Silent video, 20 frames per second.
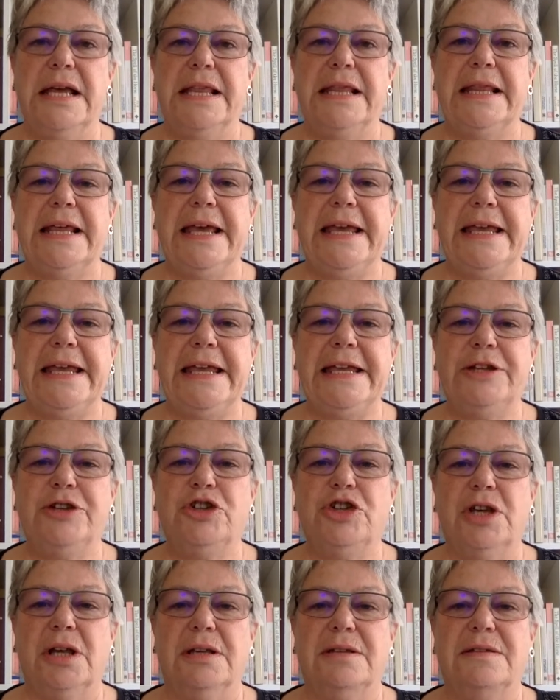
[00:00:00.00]
They
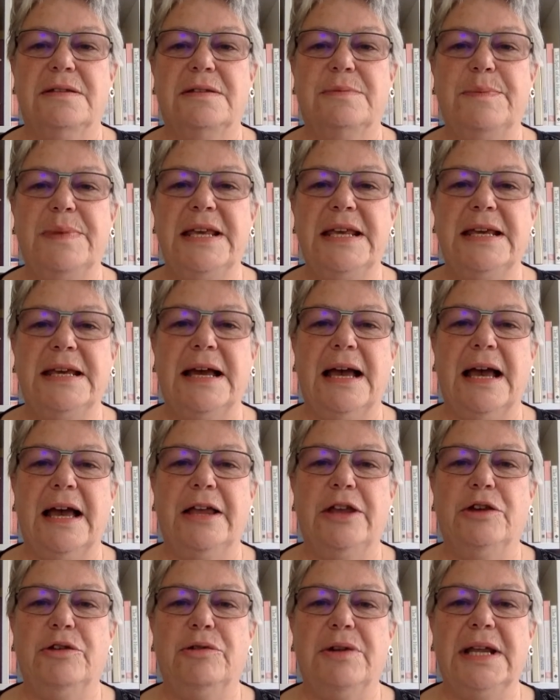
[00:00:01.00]
each speak a
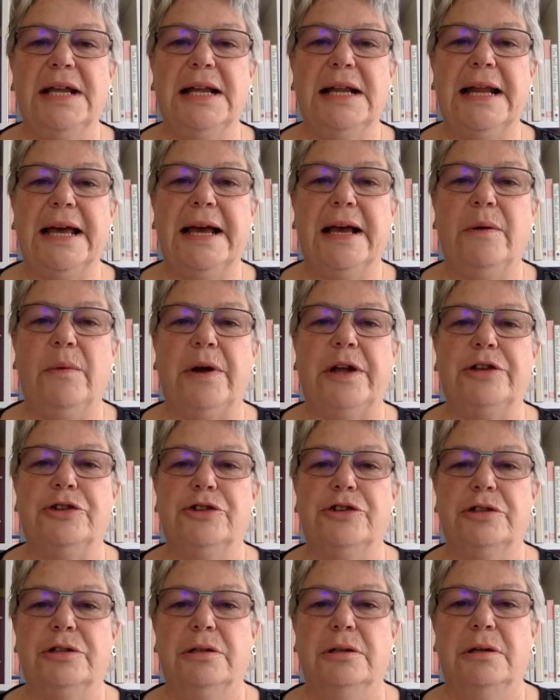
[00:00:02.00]
unique
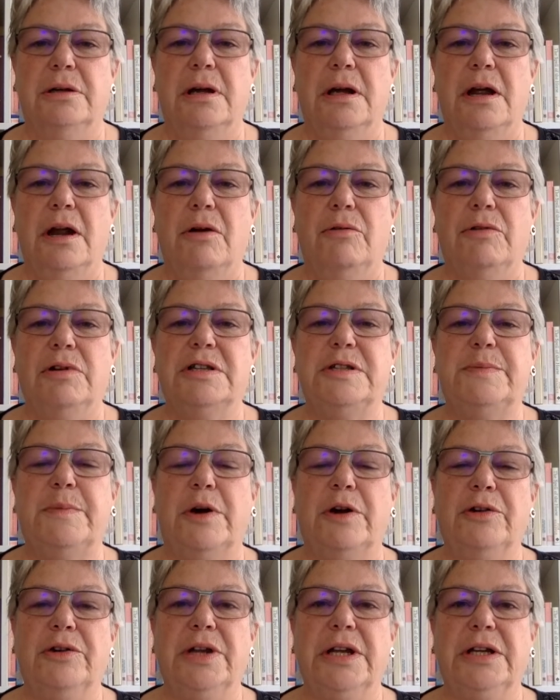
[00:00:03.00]
language,
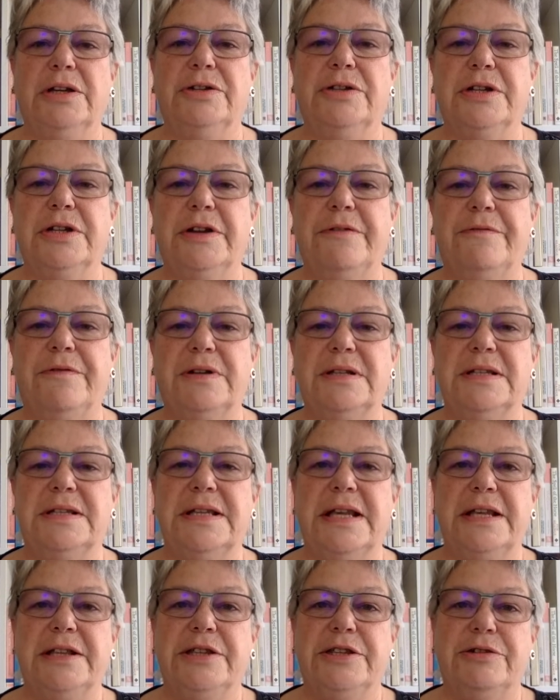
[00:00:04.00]
responding to different
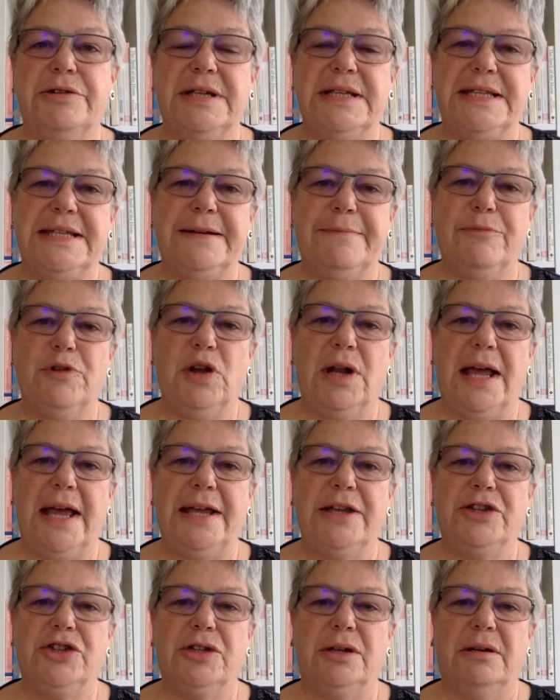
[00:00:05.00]
sensory
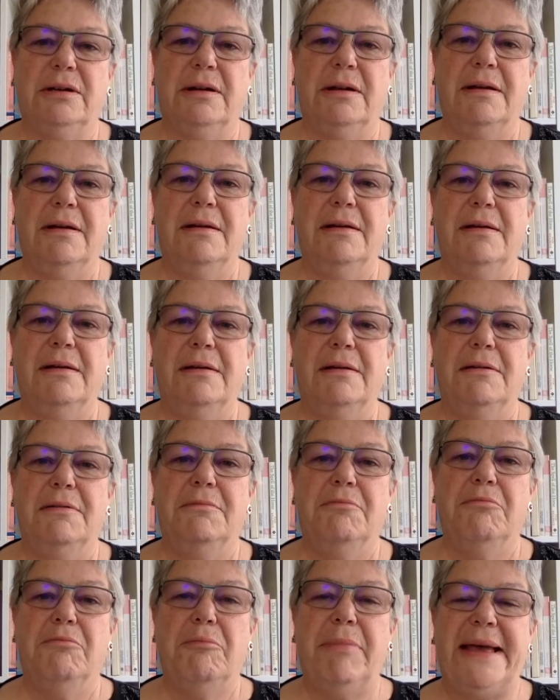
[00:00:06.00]
stimulation
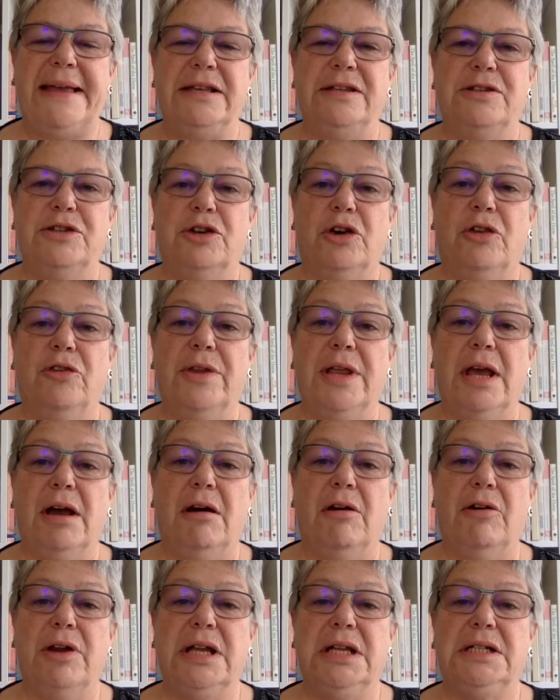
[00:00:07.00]
based on their
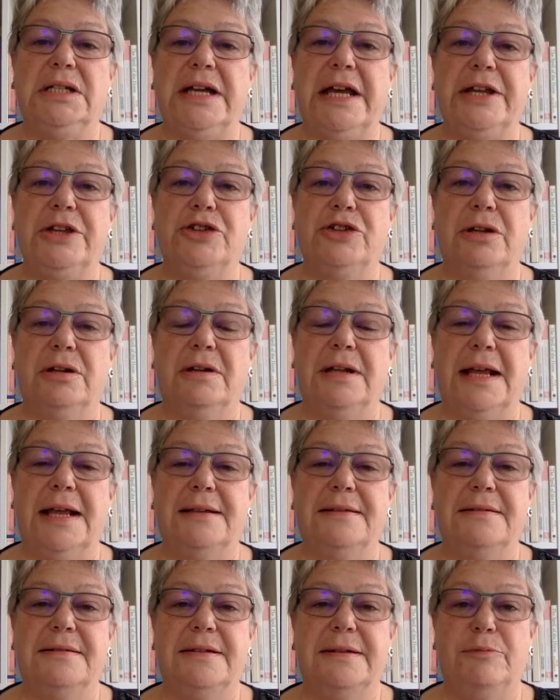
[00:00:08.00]
orientation
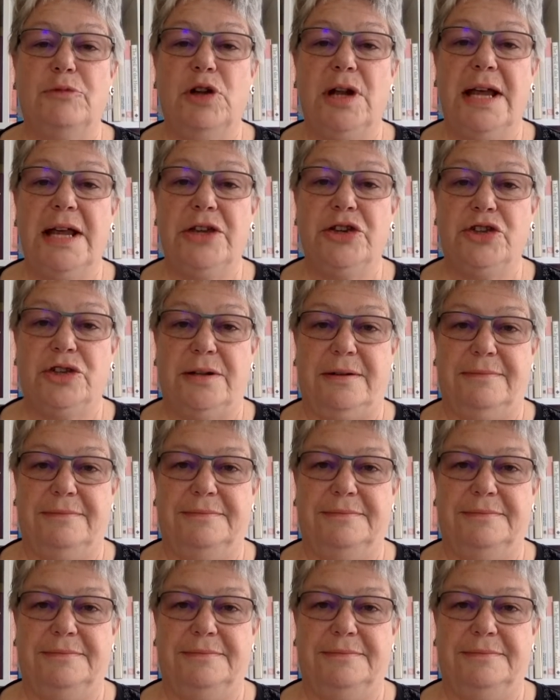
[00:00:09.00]
and stimulation.